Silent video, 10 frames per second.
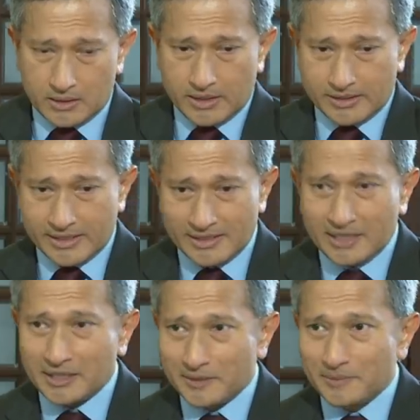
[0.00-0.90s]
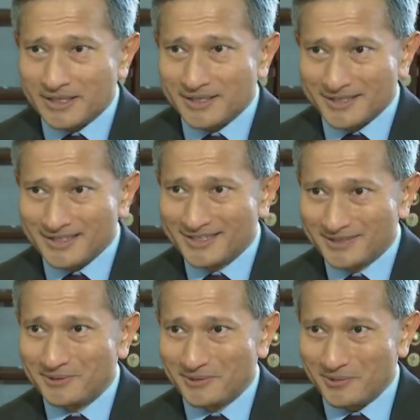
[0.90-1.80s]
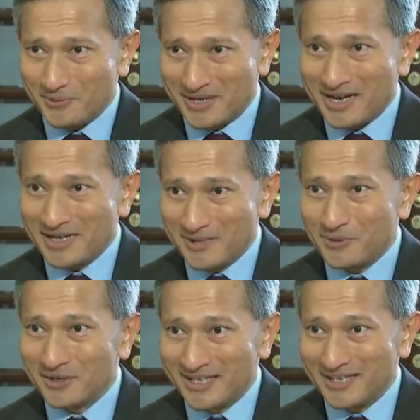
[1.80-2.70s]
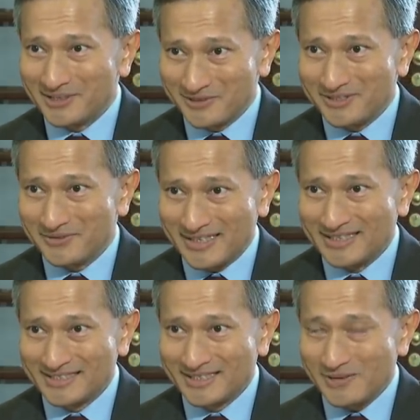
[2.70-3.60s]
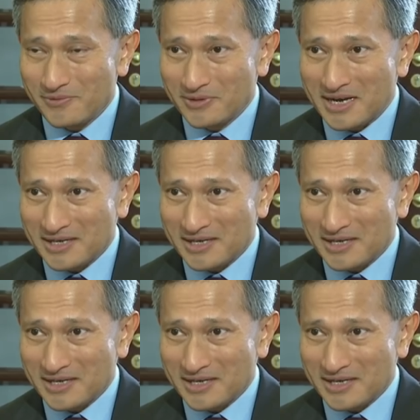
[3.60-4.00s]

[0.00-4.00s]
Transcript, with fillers: as I said at the beginning, we are in a more dangerous phase. If you